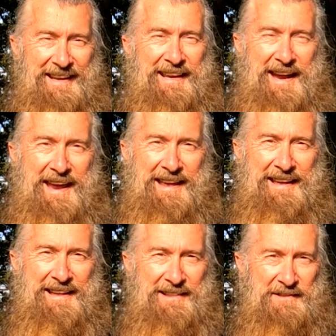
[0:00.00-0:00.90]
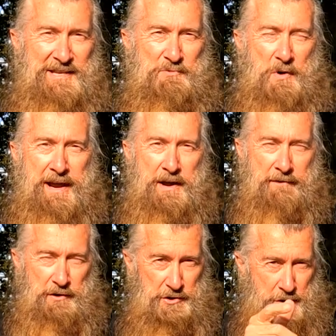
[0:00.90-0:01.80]
G'day. This week I've
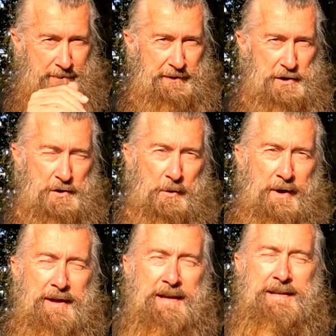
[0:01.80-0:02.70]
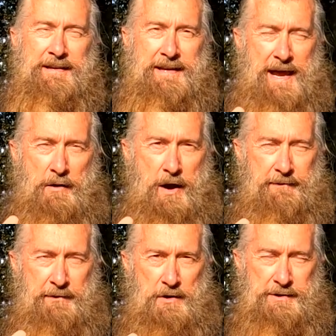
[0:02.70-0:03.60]
got a job for you. Now
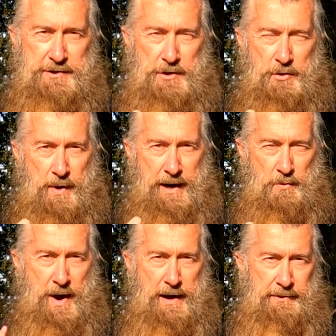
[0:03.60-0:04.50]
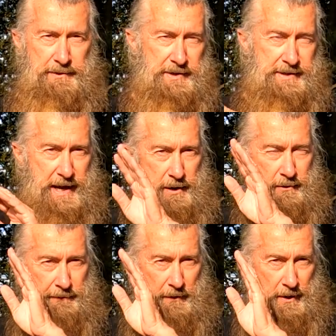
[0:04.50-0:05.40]
I've gone to, rather than just go
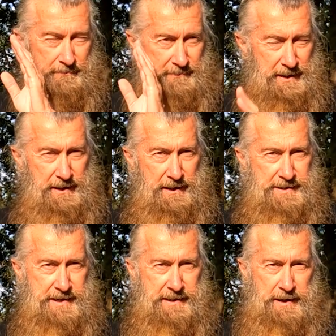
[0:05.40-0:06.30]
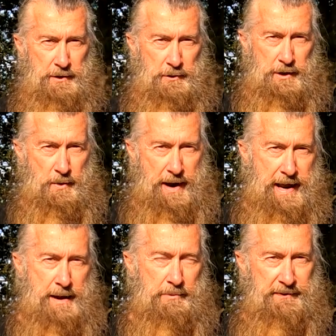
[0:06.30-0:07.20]
from Sydney all the way
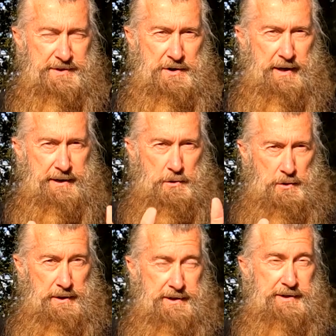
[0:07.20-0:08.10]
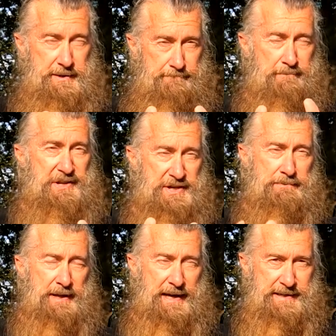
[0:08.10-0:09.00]
up, I've decided to call into some beachy
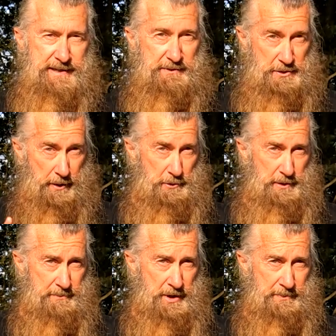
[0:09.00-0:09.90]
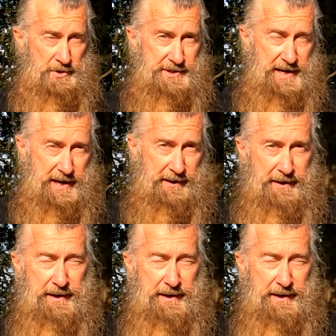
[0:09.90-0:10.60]
places which I thought you might appreciate.